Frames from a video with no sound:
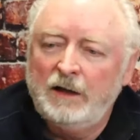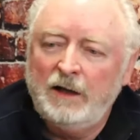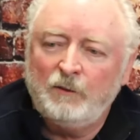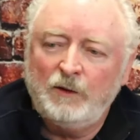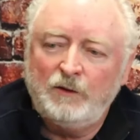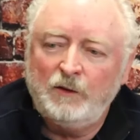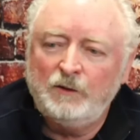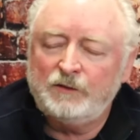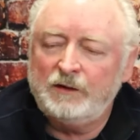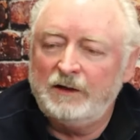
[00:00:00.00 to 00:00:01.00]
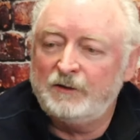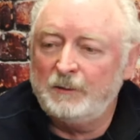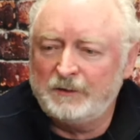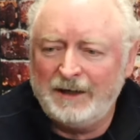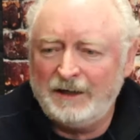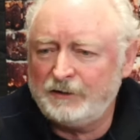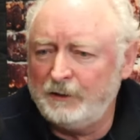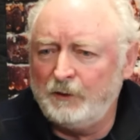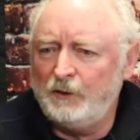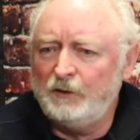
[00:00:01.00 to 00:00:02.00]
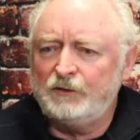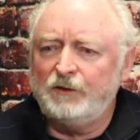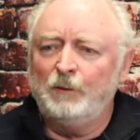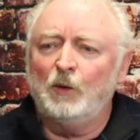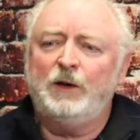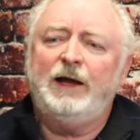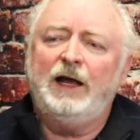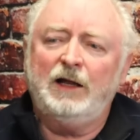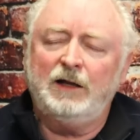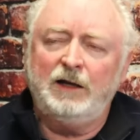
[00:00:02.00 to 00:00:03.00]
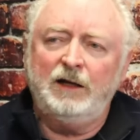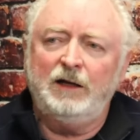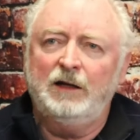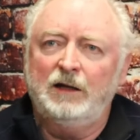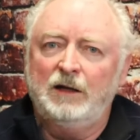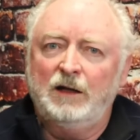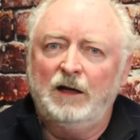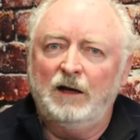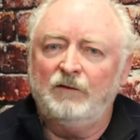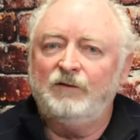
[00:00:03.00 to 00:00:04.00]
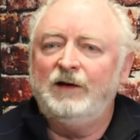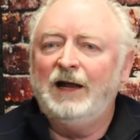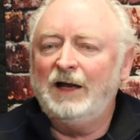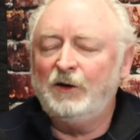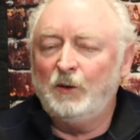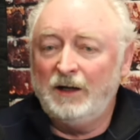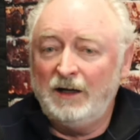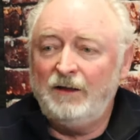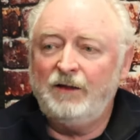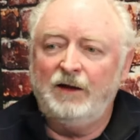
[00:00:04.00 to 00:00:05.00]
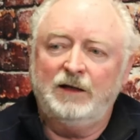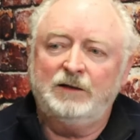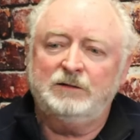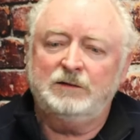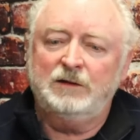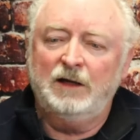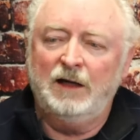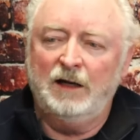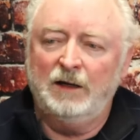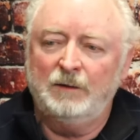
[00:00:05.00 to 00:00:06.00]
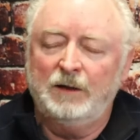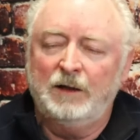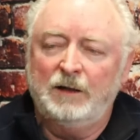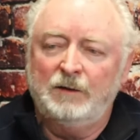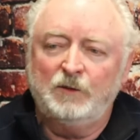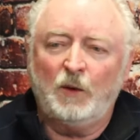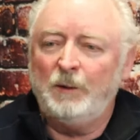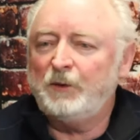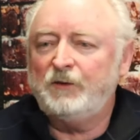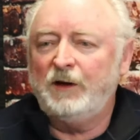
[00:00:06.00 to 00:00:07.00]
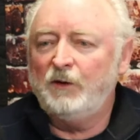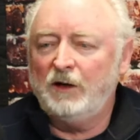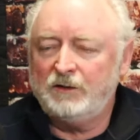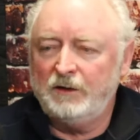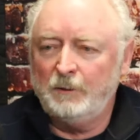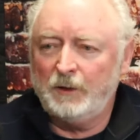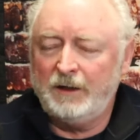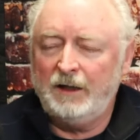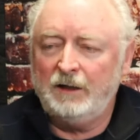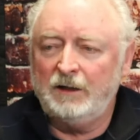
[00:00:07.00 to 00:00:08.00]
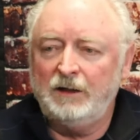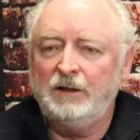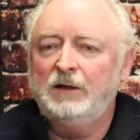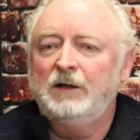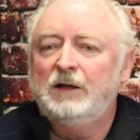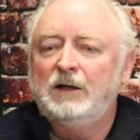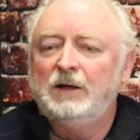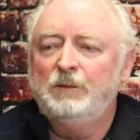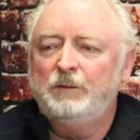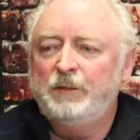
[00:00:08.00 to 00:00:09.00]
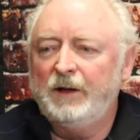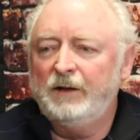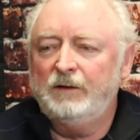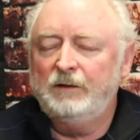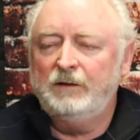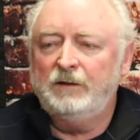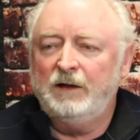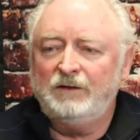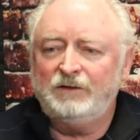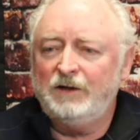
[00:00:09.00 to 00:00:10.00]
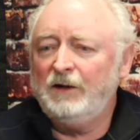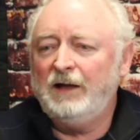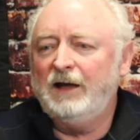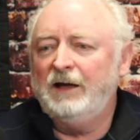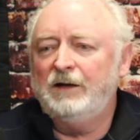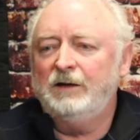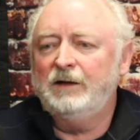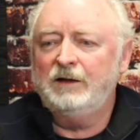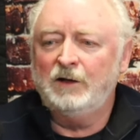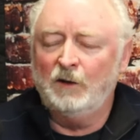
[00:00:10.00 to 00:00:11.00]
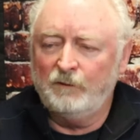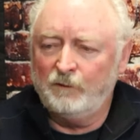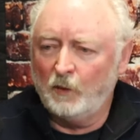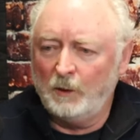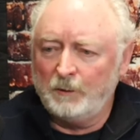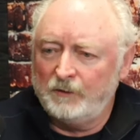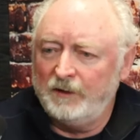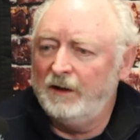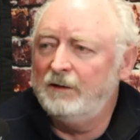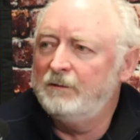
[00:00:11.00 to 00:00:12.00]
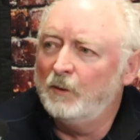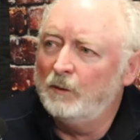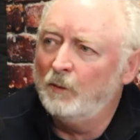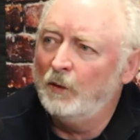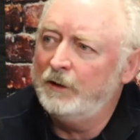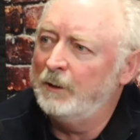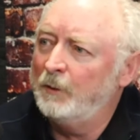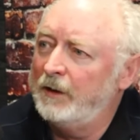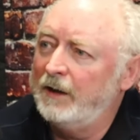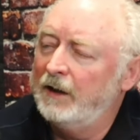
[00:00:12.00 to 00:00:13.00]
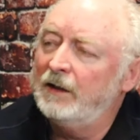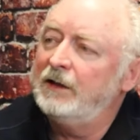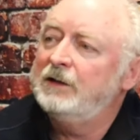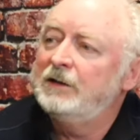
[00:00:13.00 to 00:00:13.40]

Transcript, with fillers: It reduced it substantially reduced the mortality of not doing anything. Uh, 20% reduction in mortality, but they still had, you know, 40% one year mortality.